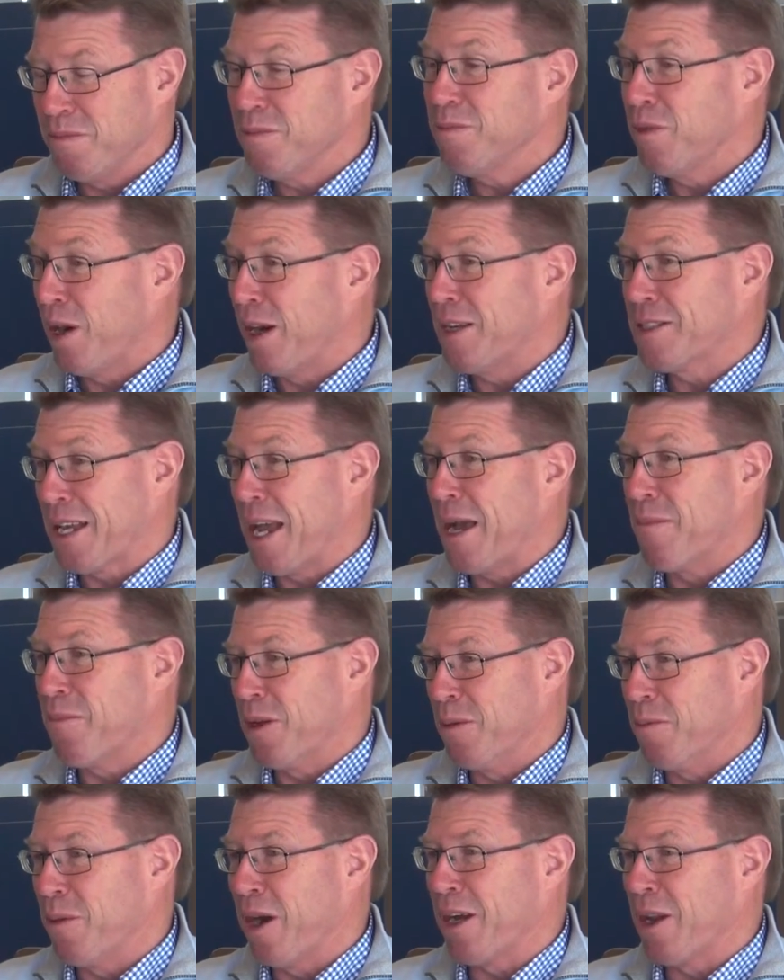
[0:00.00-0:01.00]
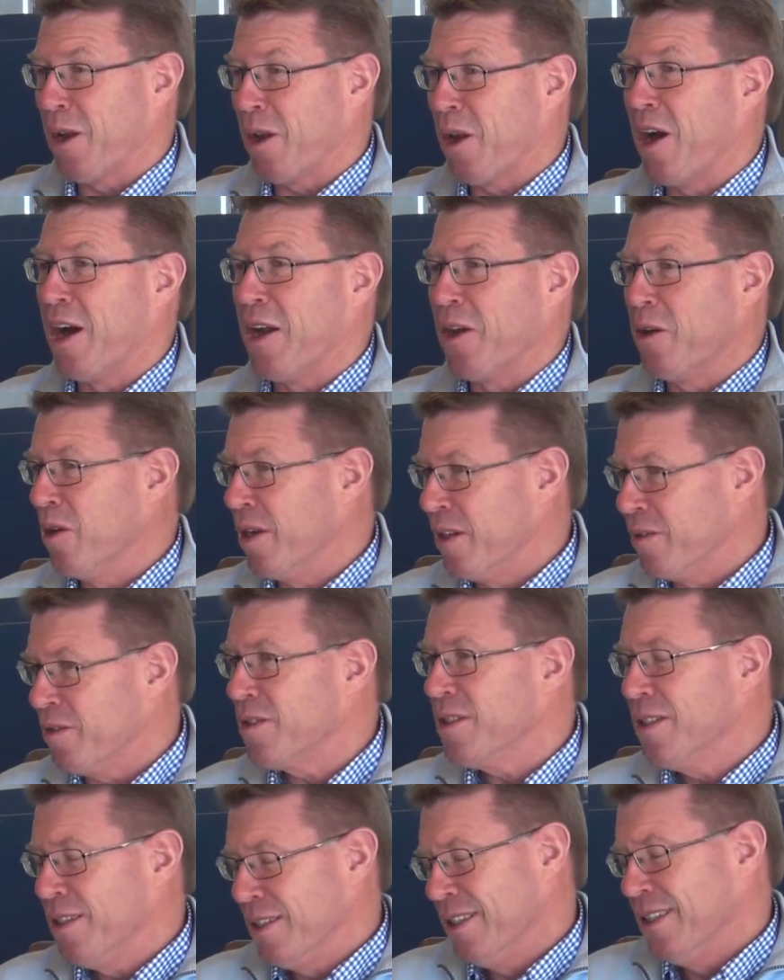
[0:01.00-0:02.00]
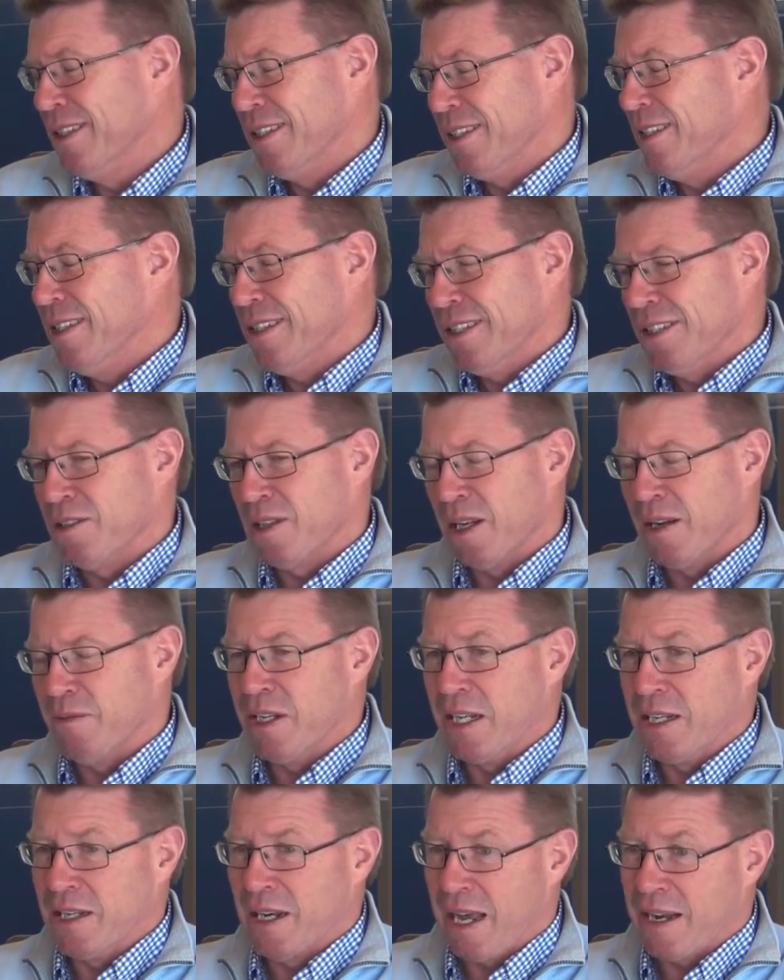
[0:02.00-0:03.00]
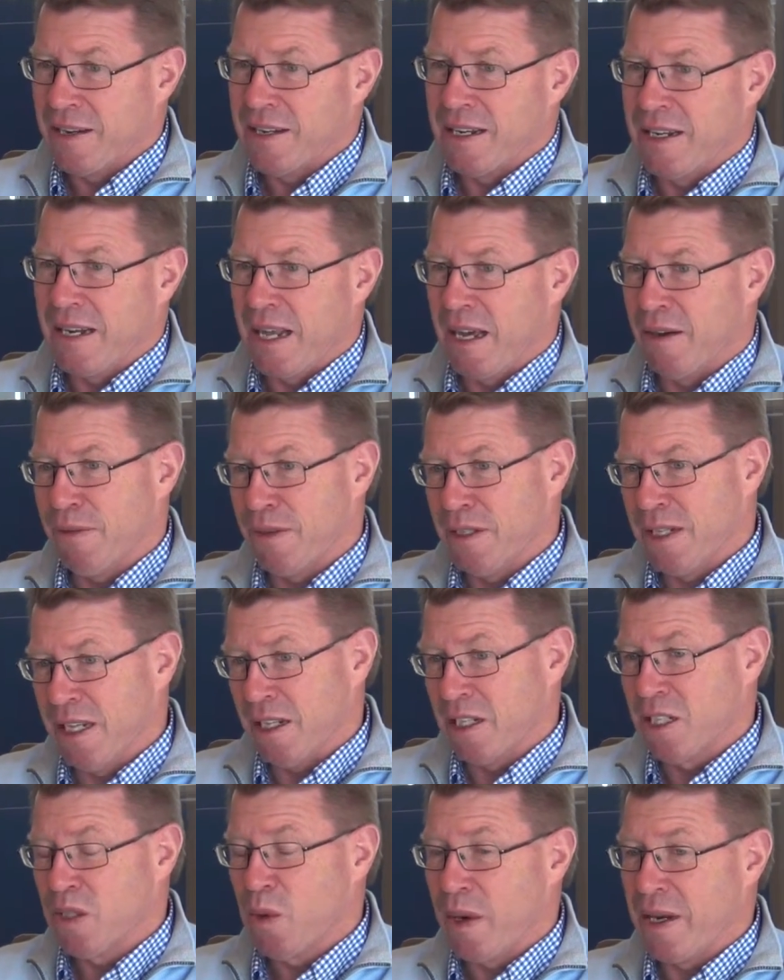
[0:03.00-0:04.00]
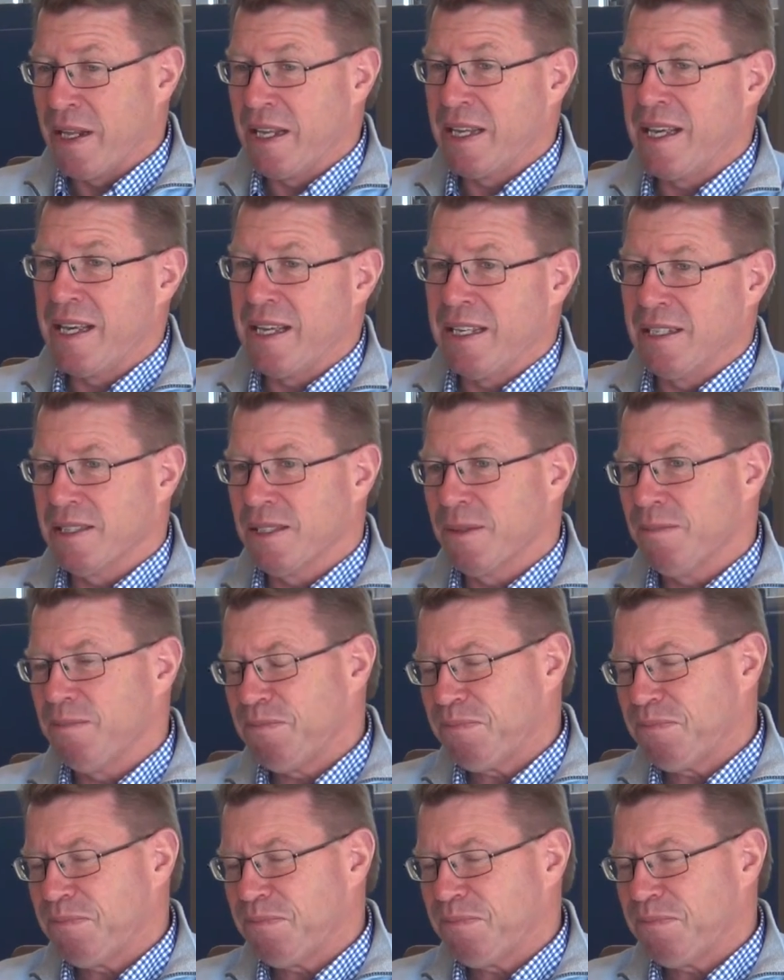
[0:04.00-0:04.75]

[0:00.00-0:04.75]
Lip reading: vice captain Michael Liner, who's lived in London now for nearly 20 years,